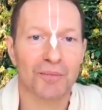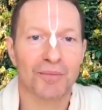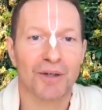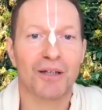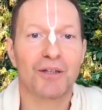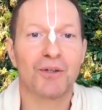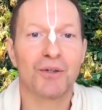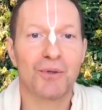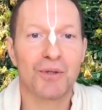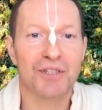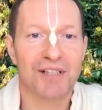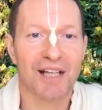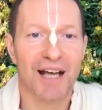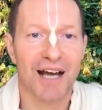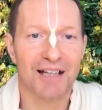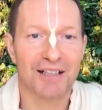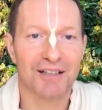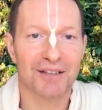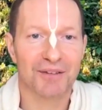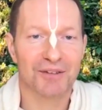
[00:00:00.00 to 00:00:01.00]
And who is
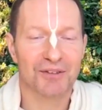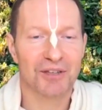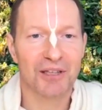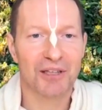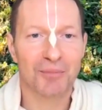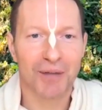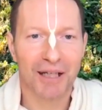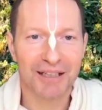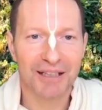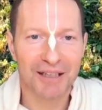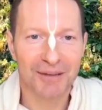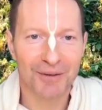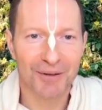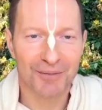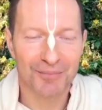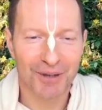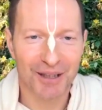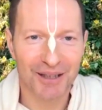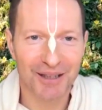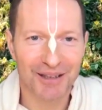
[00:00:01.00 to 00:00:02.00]
that? Srila
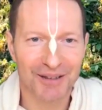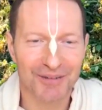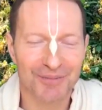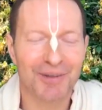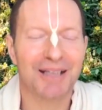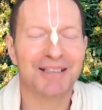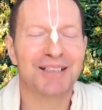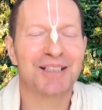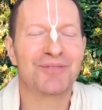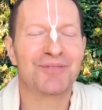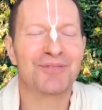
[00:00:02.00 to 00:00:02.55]
Bhakti